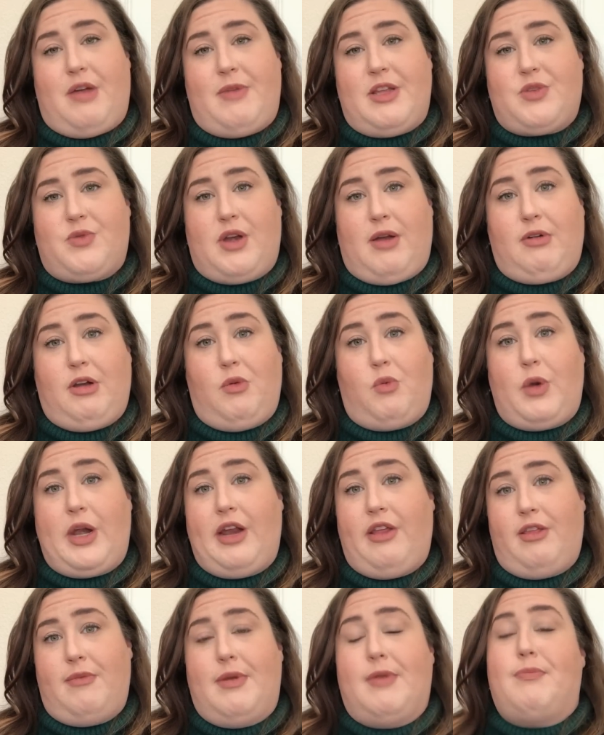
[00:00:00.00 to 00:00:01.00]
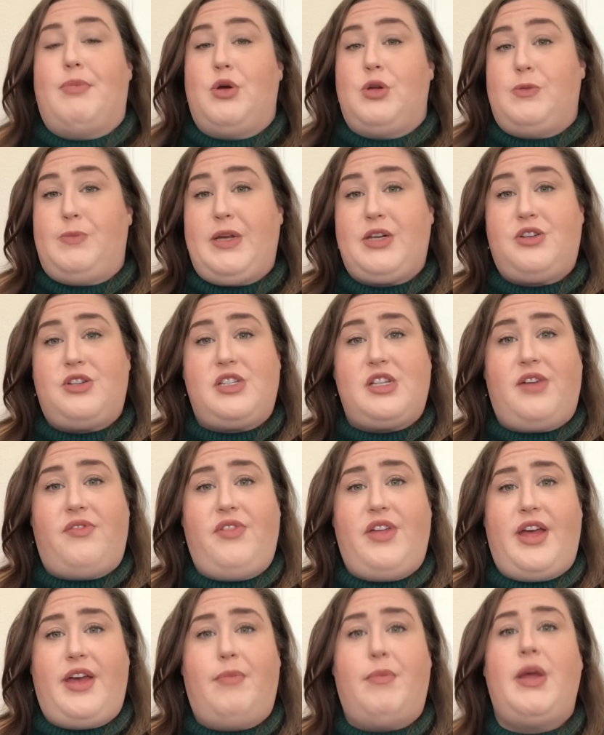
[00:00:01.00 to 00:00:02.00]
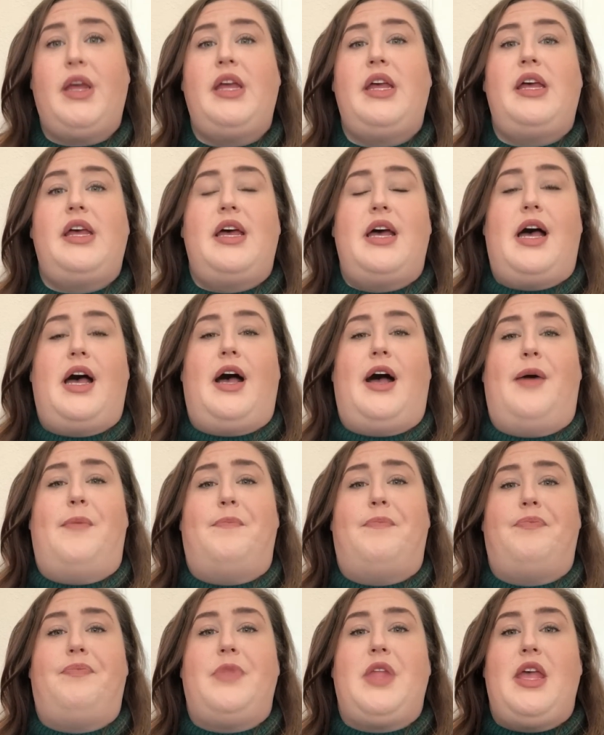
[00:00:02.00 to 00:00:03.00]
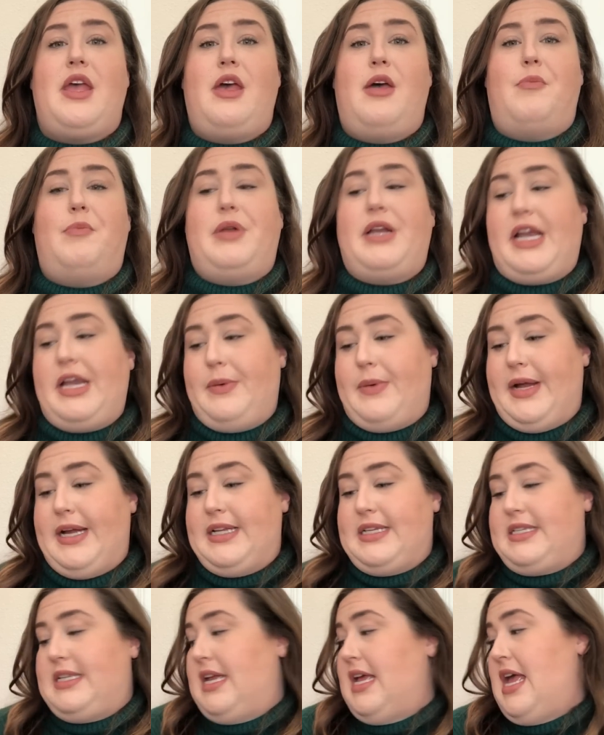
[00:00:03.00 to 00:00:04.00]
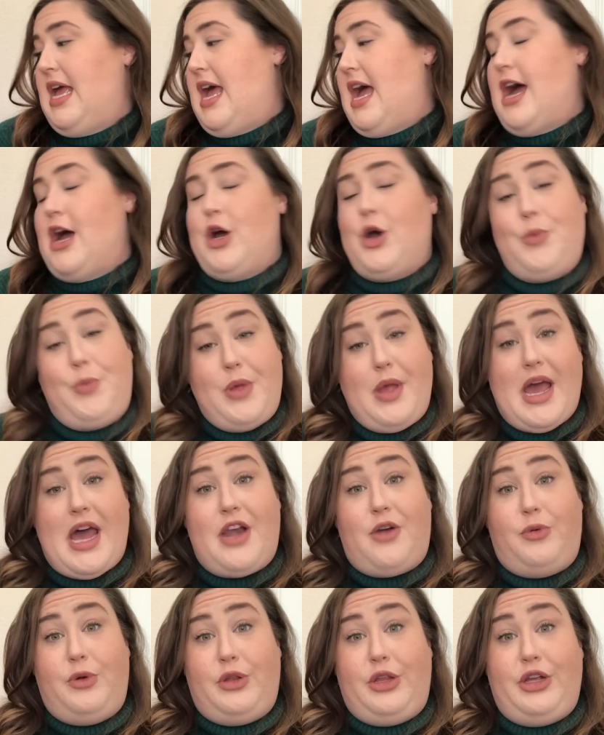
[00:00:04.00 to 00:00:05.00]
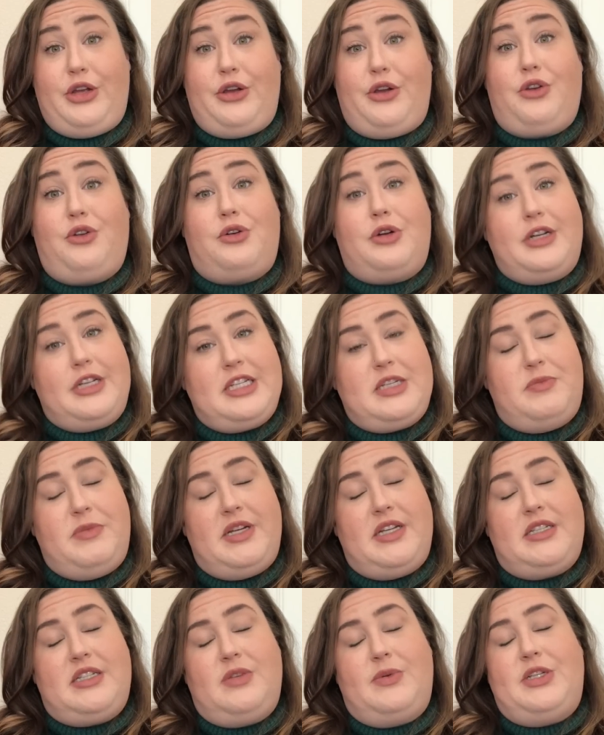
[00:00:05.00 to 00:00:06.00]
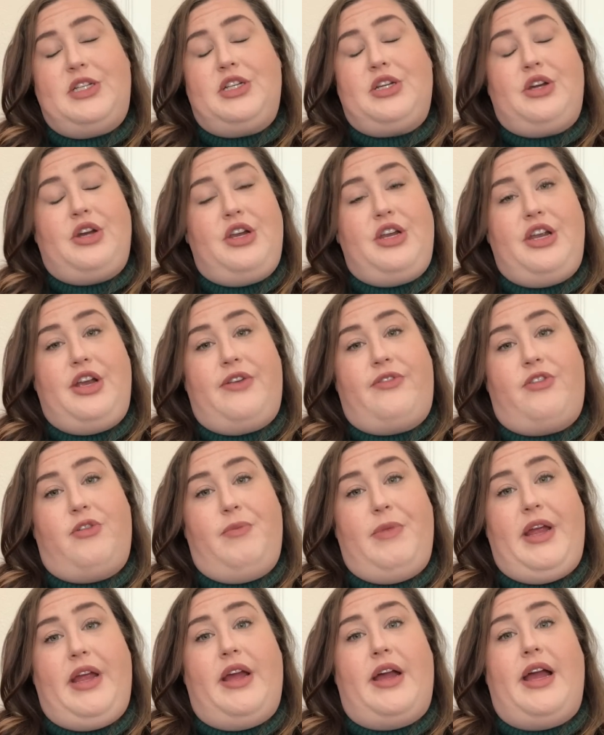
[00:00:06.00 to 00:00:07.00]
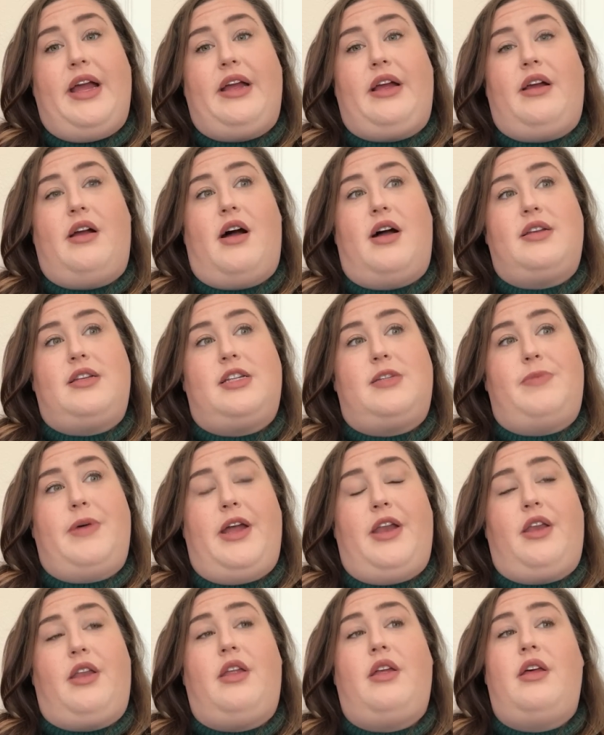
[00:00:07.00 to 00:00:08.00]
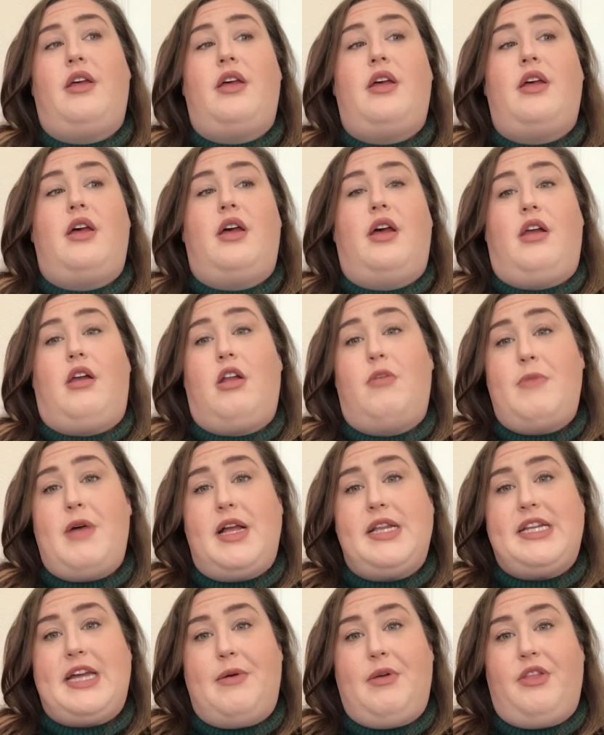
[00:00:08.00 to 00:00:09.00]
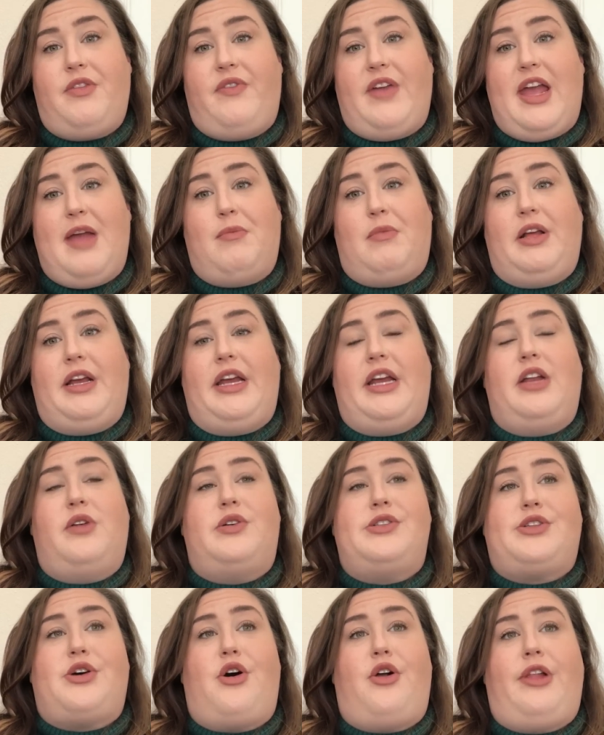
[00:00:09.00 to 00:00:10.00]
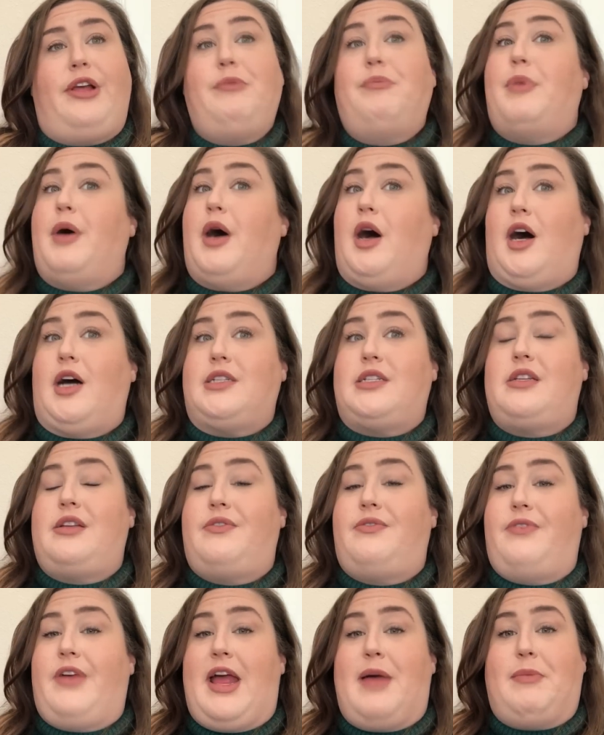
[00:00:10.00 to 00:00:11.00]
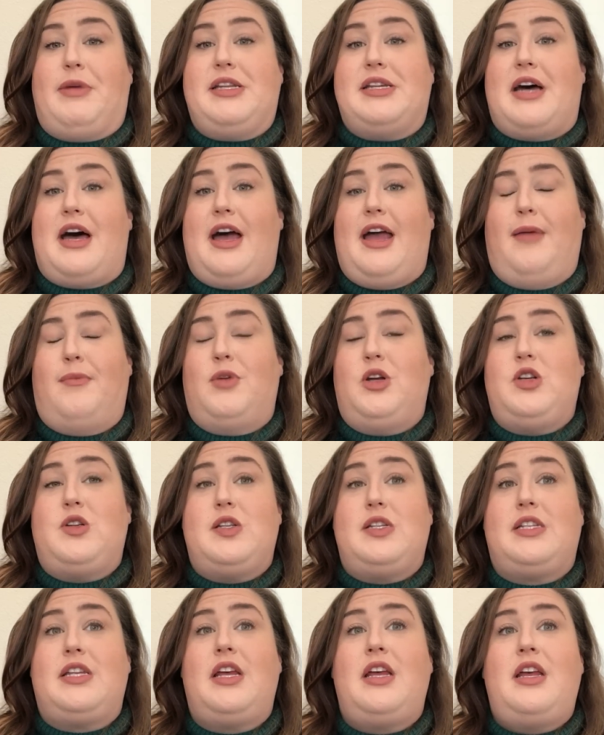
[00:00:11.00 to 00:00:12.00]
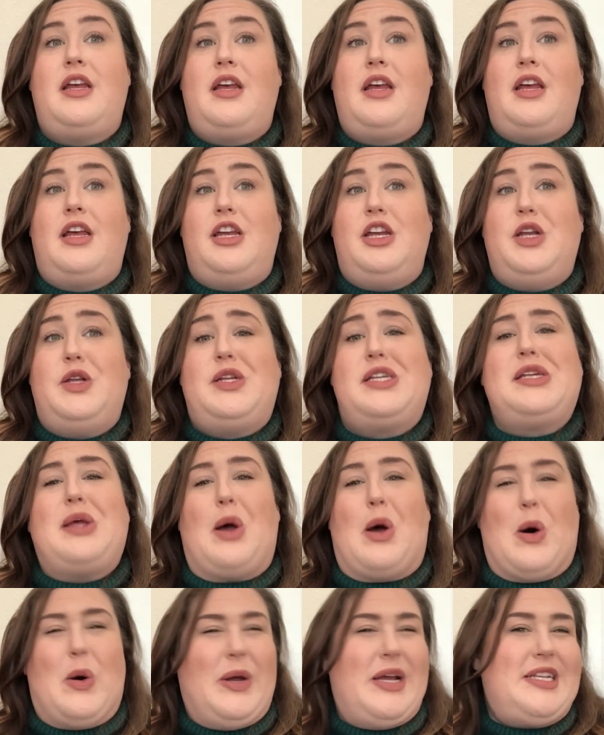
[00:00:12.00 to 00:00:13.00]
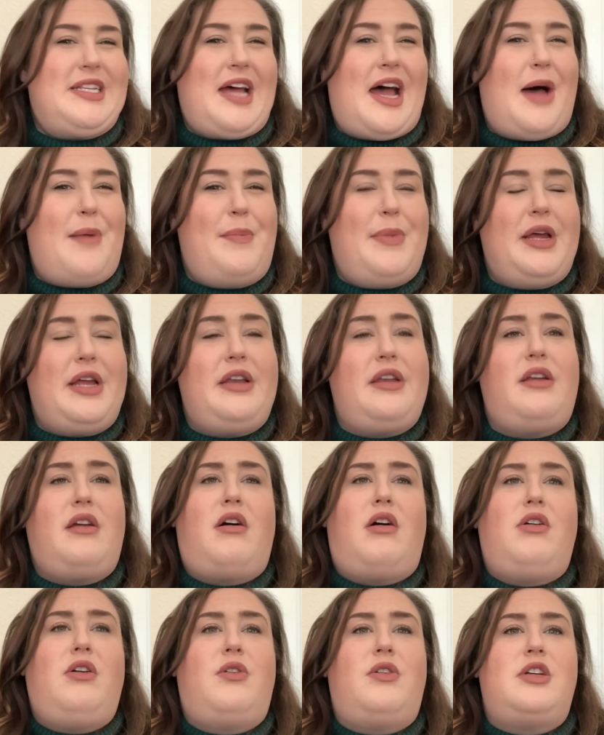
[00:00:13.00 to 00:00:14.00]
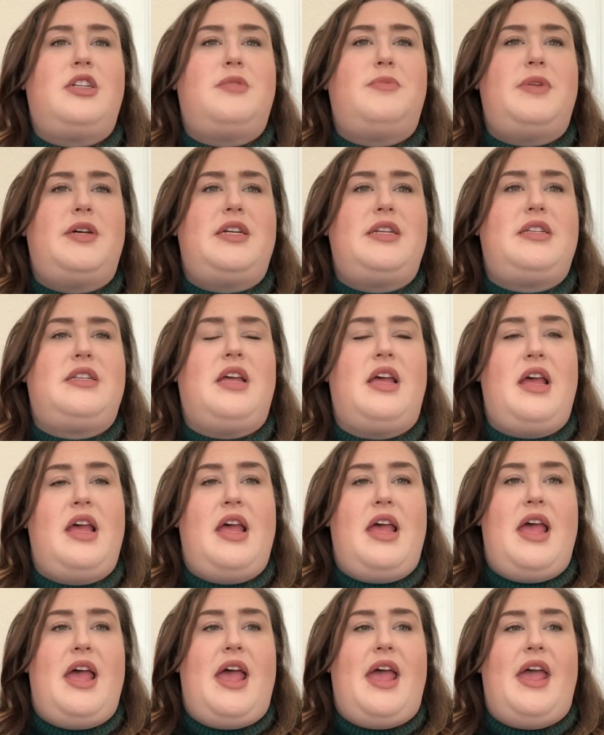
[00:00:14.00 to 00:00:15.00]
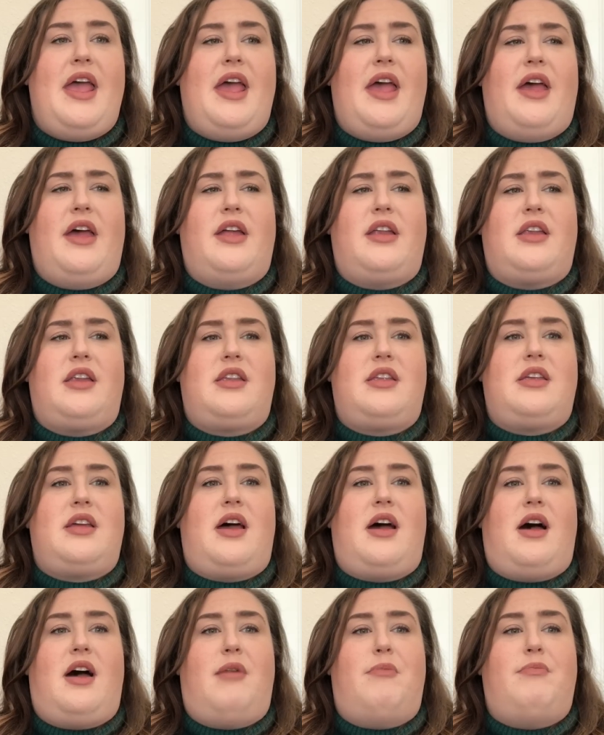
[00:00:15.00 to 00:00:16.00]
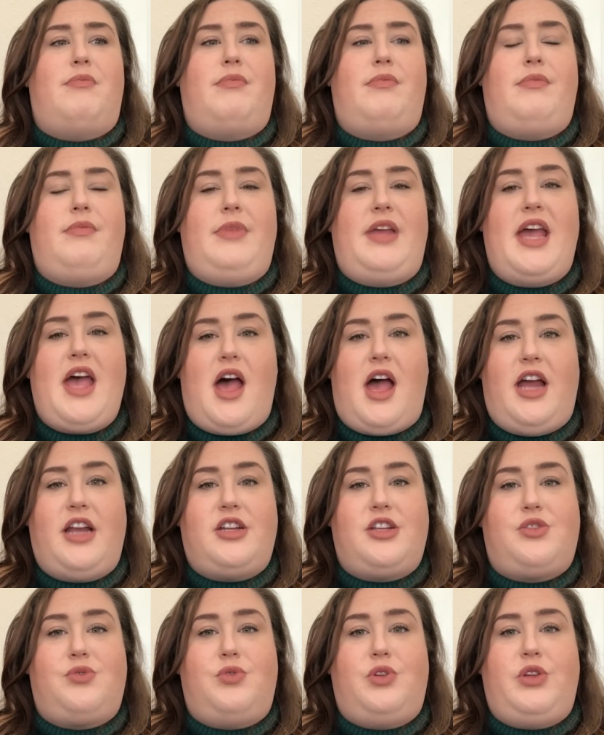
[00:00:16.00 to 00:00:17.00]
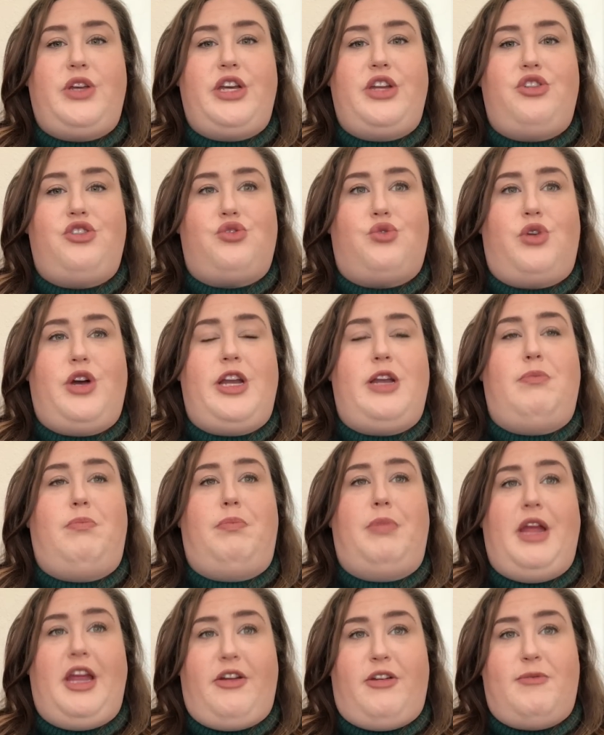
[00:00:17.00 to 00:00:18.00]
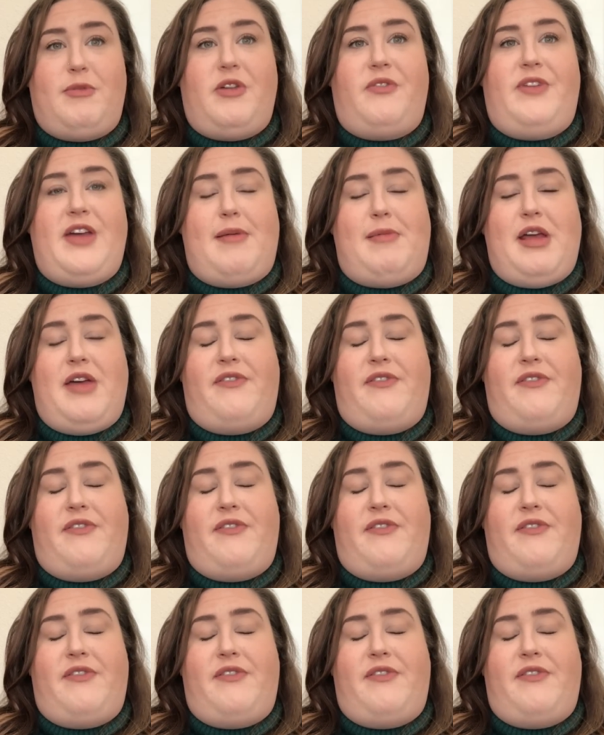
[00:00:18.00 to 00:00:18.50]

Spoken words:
That's where I'm going to wear them and post pictures of them. But anyways, I hope you had a really good Christmas. It was a good year for me. I got to spend a good amount of time with family, and it was all like positive family time, which was, you know, it doesn't always happen on Christmas. And yeah, I just really enjoyed being around my family.